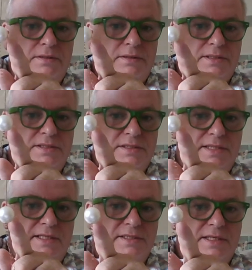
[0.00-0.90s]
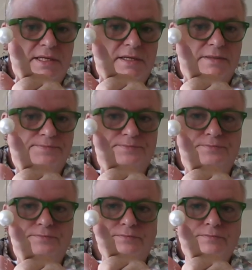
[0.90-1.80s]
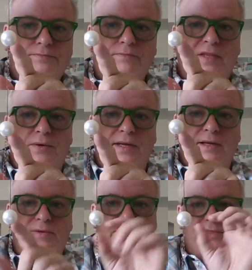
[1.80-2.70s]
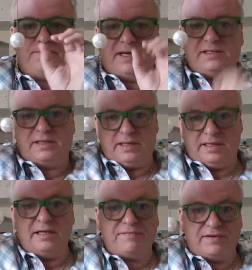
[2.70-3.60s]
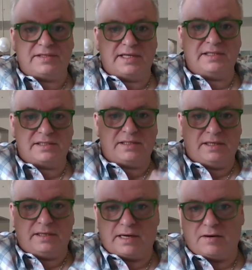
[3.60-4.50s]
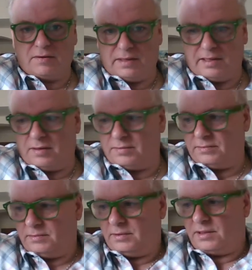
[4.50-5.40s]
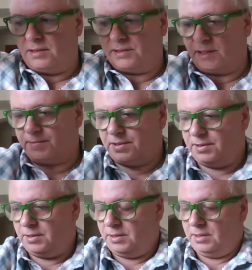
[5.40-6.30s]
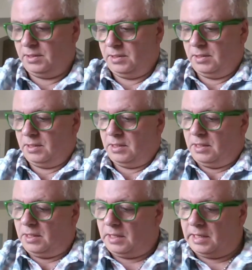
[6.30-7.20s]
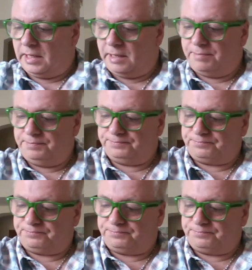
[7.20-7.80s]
this density here. Okay, which is basically an infinite density in our concept. That